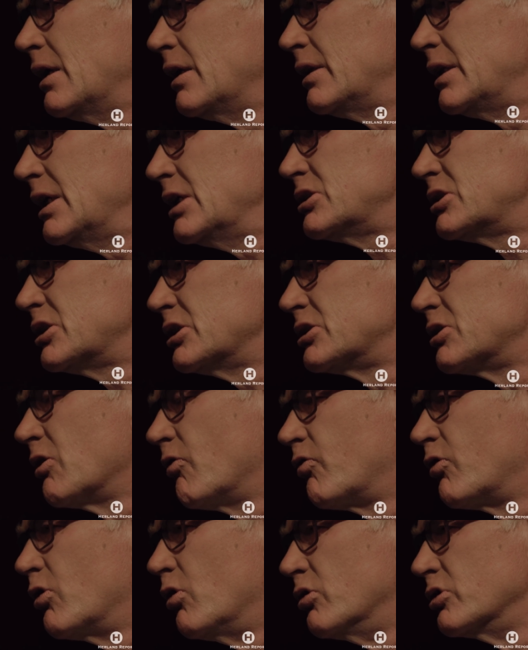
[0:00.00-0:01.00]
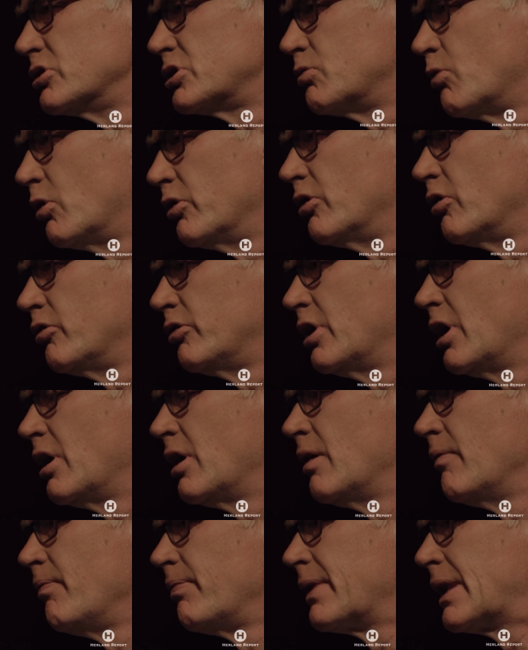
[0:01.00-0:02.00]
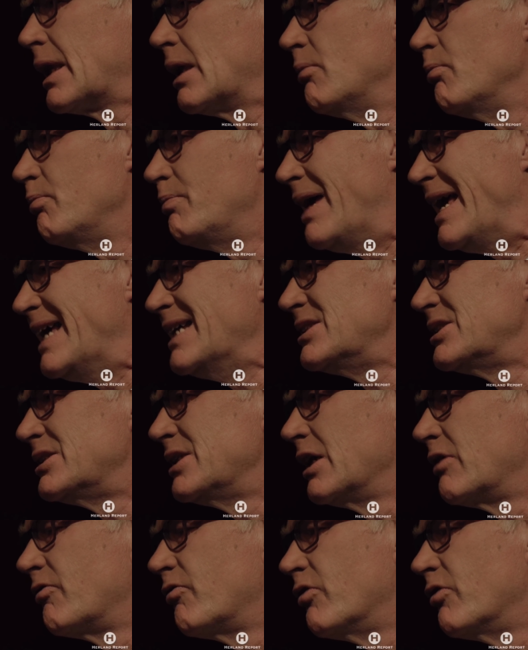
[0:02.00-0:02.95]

this is of course one of the basic